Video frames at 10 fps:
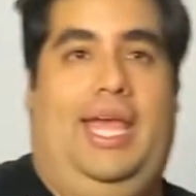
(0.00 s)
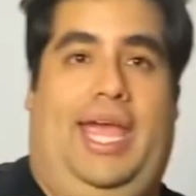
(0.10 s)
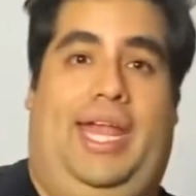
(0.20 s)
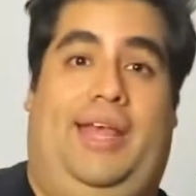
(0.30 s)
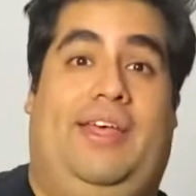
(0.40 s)

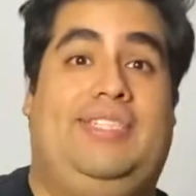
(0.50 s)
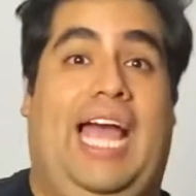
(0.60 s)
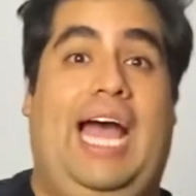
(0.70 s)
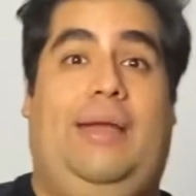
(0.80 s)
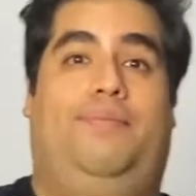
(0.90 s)
And at that
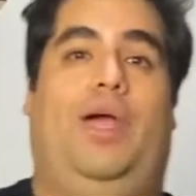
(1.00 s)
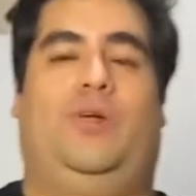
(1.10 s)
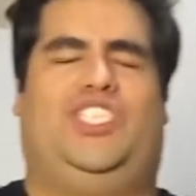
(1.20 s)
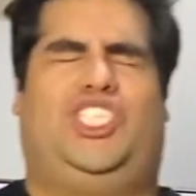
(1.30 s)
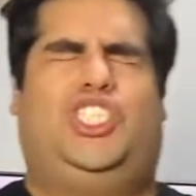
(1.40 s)
time, I
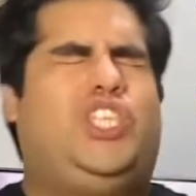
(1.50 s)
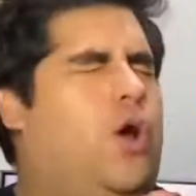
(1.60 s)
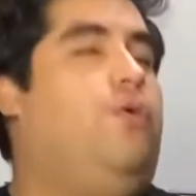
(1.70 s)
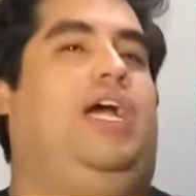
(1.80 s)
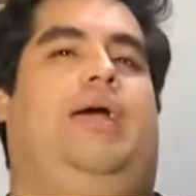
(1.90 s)
was
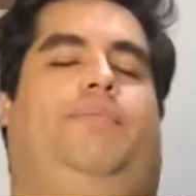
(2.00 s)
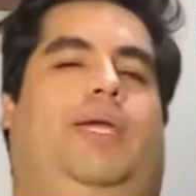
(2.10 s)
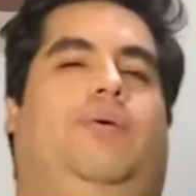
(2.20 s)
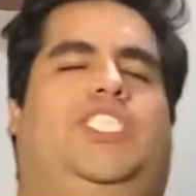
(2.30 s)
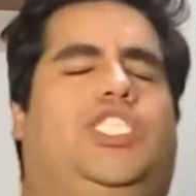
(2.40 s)
so happy,
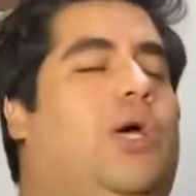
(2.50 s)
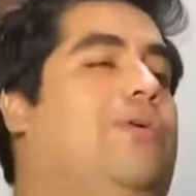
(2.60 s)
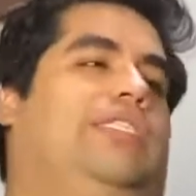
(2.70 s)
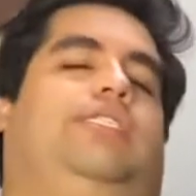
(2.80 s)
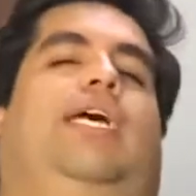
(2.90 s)
I was so
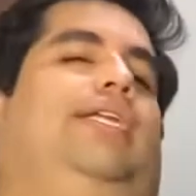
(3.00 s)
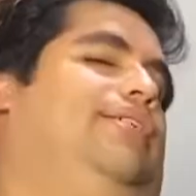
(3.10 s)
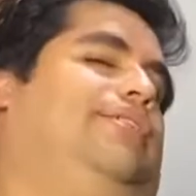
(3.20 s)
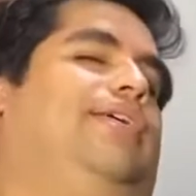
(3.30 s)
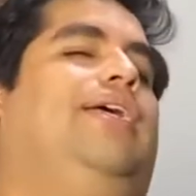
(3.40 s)

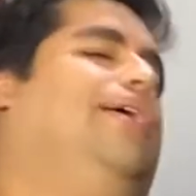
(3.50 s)
excited,